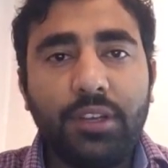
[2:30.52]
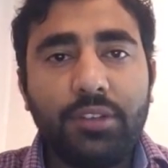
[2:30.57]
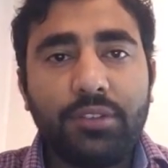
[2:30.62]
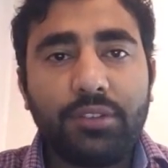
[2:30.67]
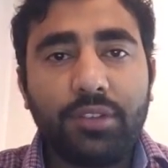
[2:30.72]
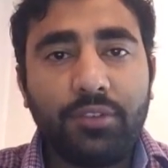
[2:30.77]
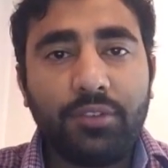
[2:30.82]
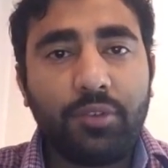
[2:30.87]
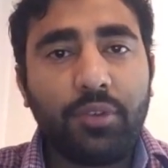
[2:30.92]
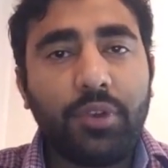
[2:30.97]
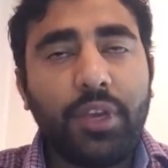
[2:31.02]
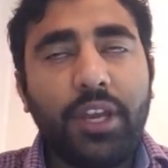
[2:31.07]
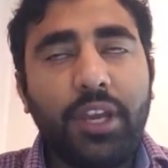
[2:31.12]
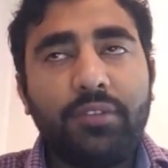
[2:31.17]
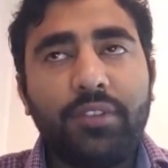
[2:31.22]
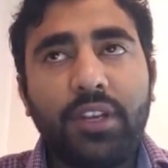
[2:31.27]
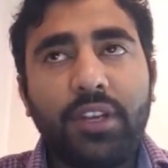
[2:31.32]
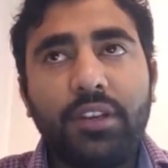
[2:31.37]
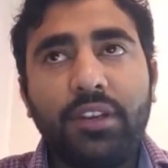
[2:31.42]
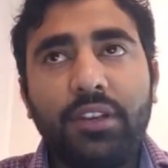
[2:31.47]
So if you
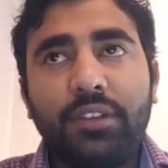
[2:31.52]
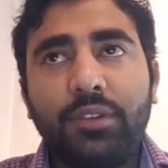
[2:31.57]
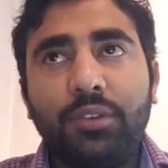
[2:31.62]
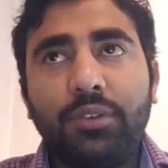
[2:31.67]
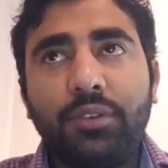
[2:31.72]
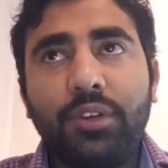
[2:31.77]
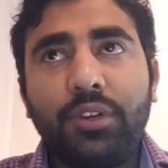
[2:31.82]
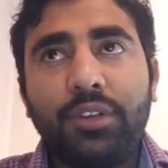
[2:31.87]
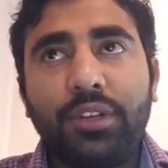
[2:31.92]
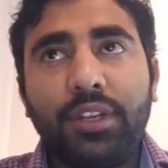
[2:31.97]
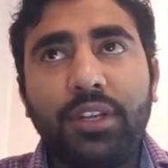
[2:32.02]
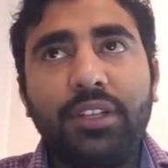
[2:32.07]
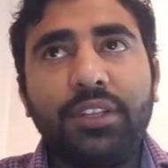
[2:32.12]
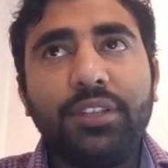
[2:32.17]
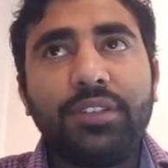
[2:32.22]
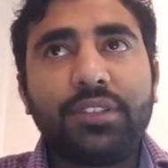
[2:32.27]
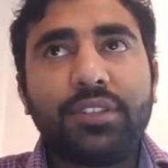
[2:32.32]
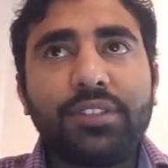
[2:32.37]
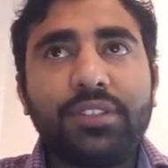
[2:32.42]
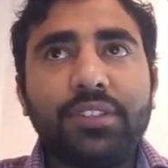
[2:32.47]
have that and you are really
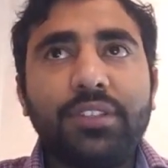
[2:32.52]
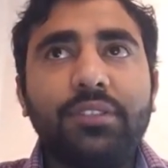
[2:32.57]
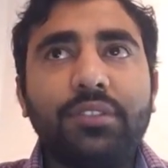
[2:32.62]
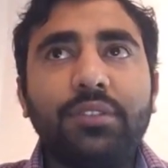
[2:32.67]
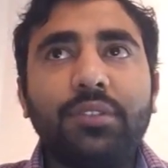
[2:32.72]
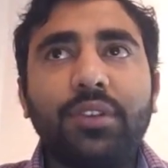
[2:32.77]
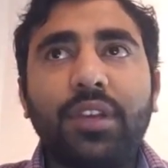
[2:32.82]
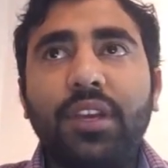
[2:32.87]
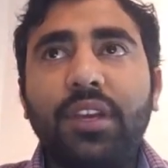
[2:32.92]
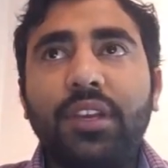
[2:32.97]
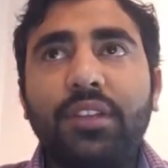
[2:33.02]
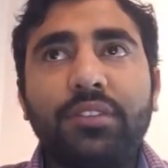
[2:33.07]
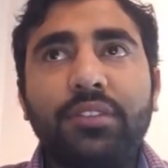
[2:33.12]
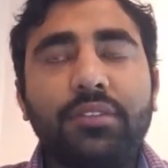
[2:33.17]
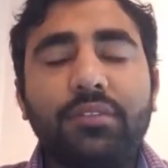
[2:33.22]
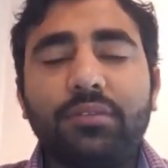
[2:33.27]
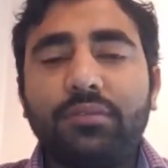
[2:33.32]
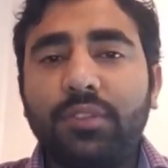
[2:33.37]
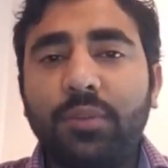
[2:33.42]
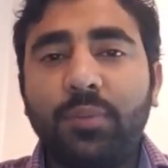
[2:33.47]
interested, you
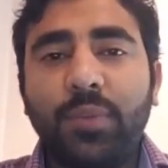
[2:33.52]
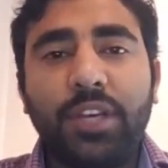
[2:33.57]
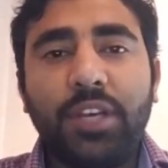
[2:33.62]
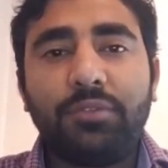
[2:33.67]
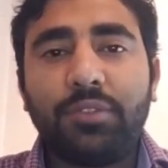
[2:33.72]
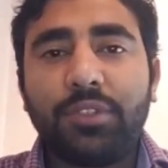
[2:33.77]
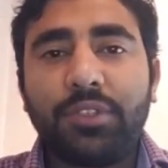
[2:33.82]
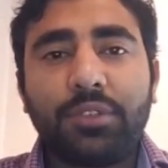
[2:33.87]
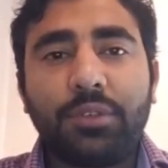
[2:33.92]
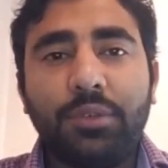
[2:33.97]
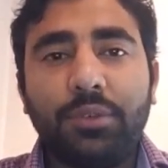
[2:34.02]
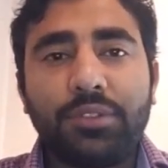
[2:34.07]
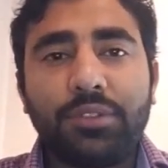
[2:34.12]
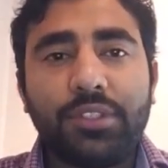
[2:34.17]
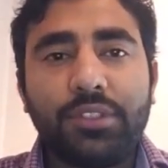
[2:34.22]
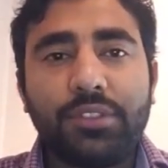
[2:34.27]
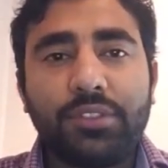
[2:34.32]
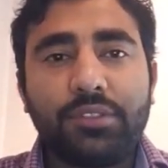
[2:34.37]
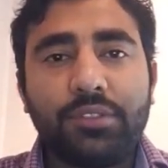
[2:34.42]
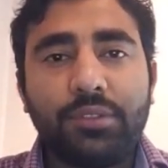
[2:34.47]
can apply for the
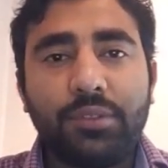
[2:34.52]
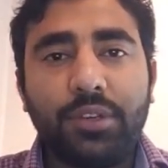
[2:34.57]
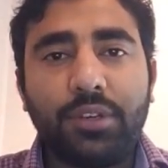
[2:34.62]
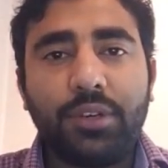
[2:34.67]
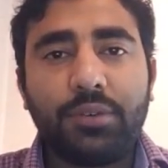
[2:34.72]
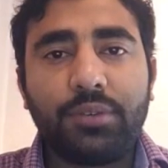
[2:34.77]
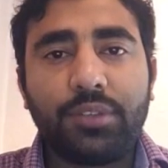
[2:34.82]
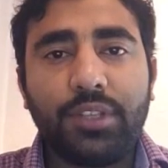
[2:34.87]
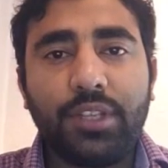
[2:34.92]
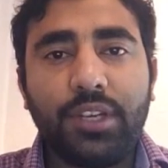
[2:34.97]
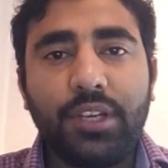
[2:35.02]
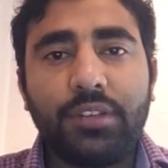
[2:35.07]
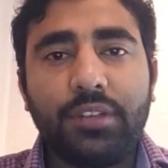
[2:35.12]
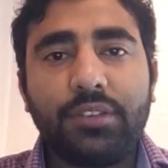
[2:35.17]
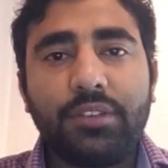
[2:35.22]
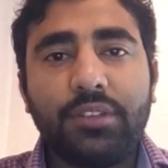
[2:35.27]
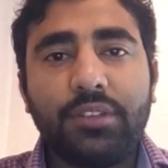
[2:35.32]
courses, no doubt in that.